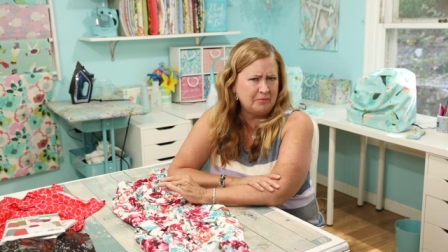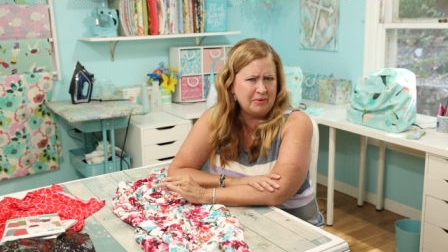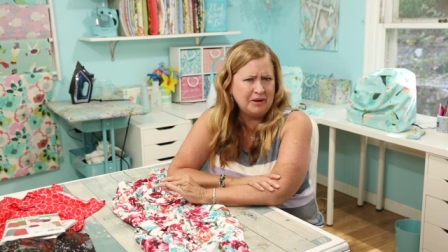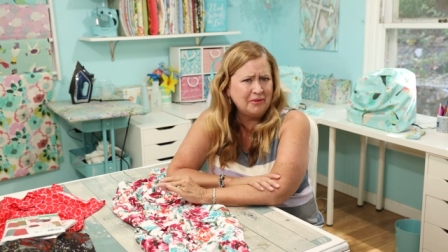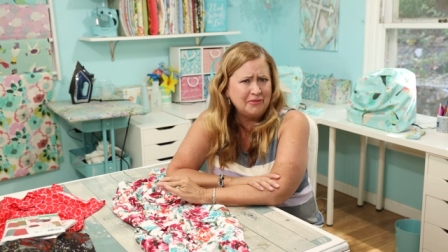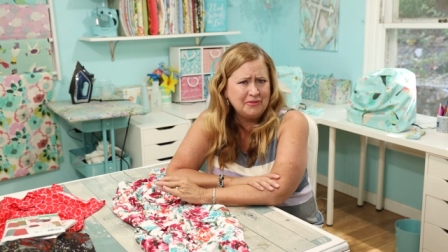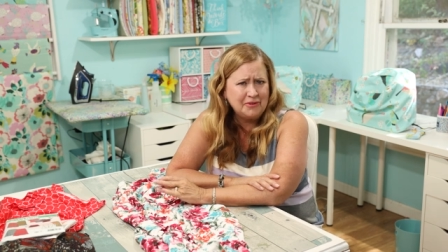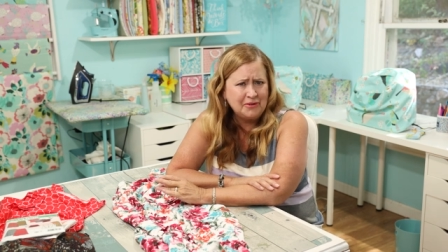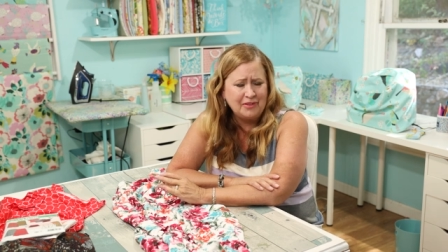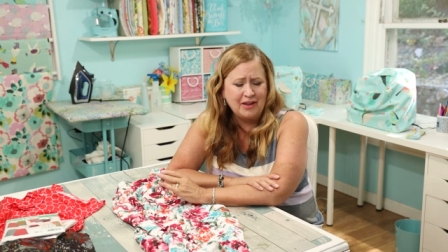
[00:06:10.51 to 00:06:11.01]
and we
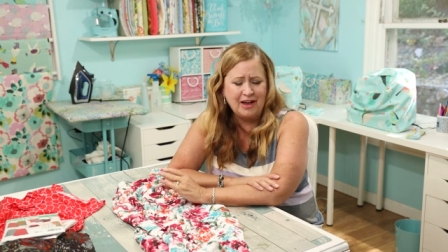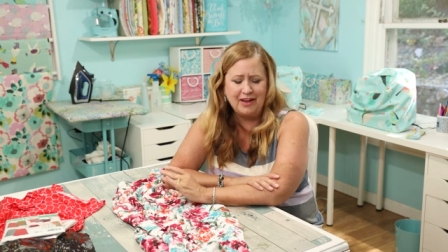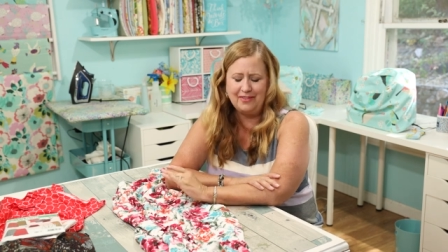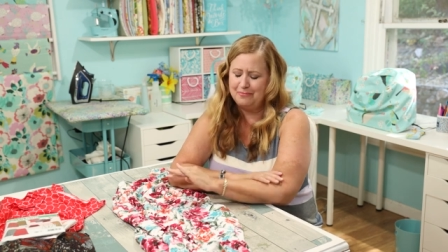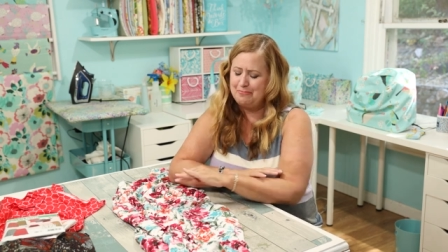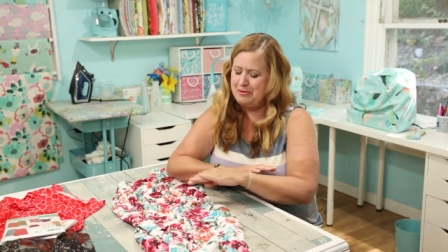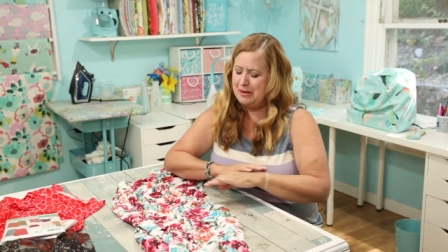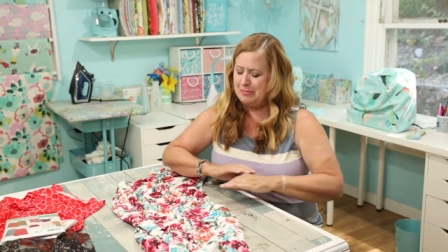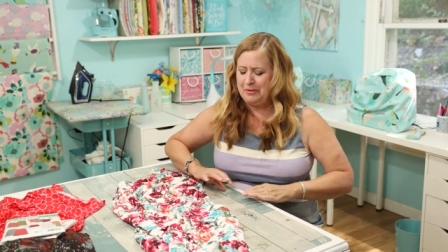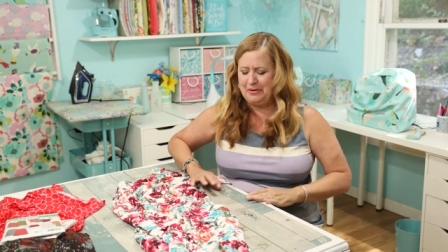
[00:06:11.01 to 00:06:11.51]
don't do
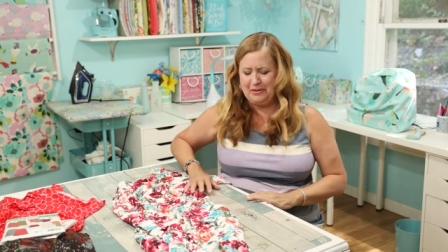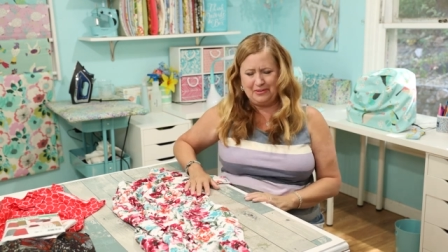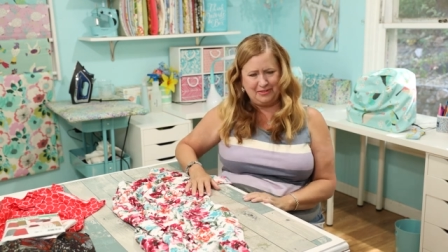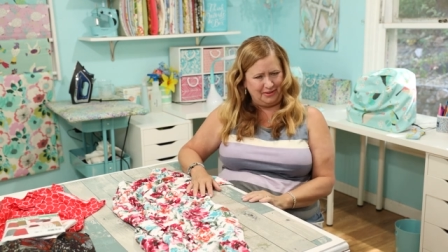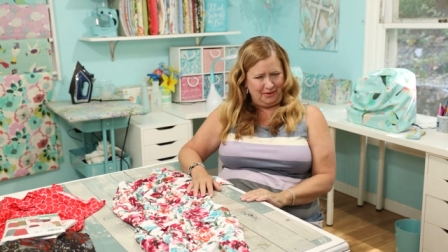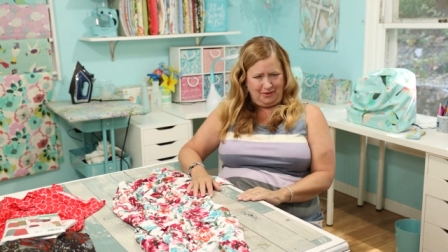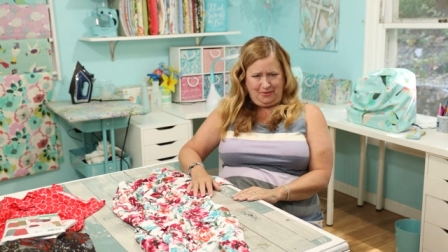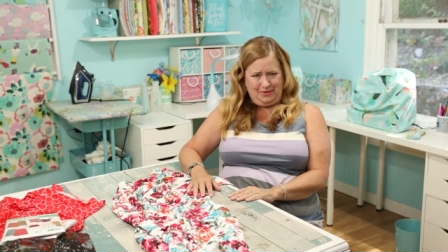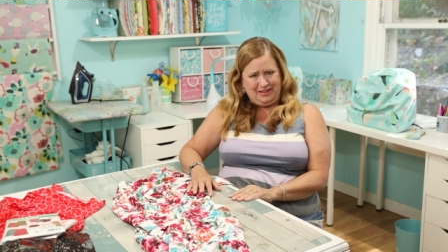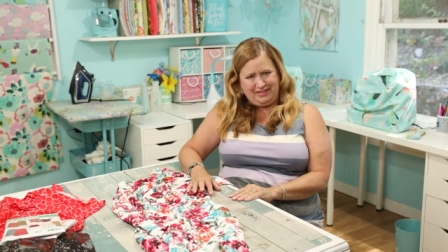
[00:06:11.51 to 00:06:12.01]
that. People
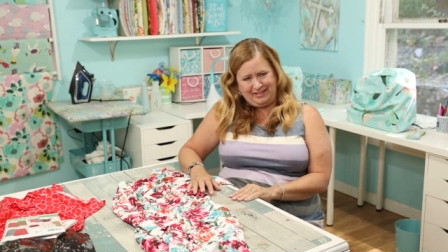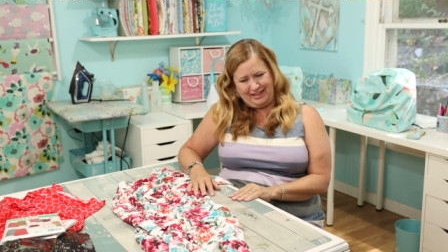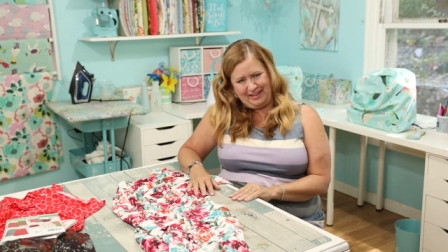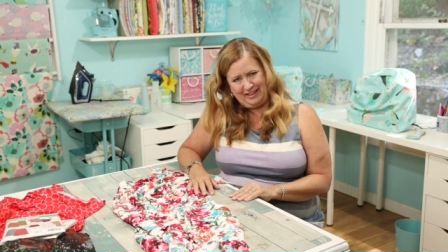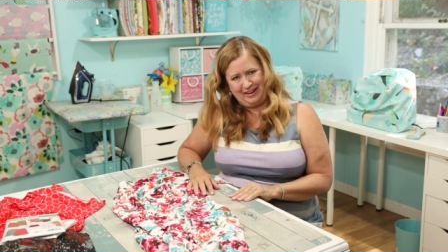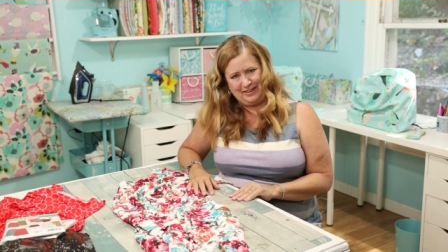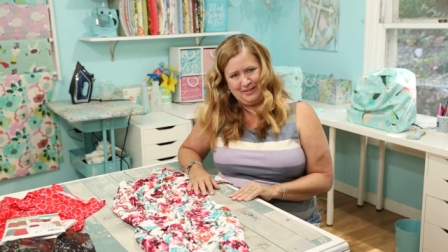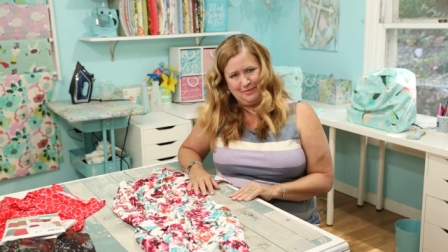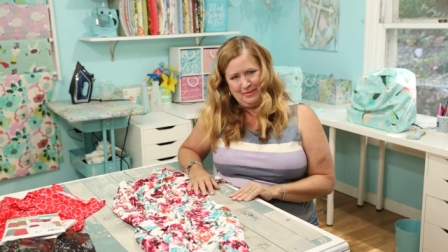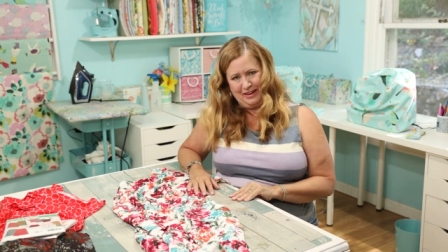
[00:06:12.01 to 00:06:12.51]
used to always say
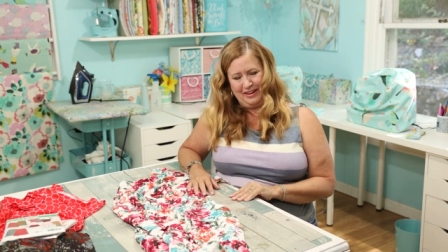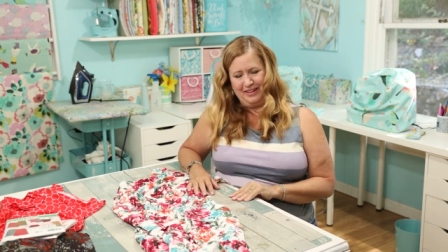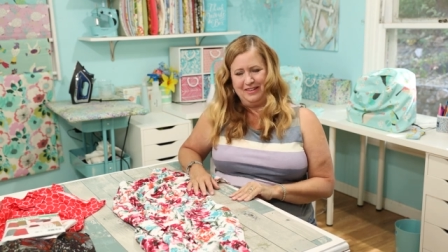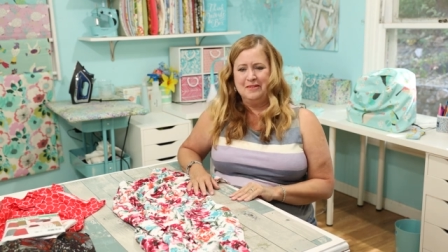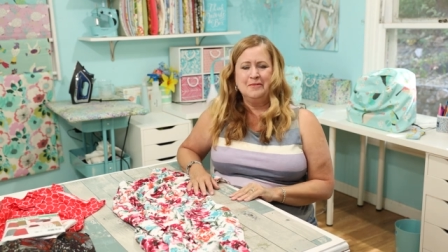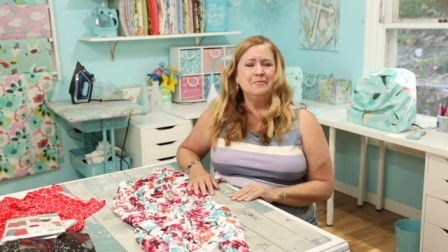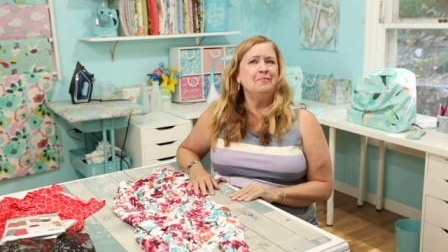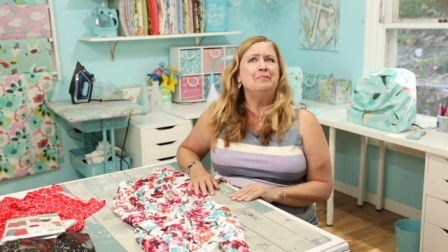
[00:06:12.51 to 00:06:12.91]
that to me.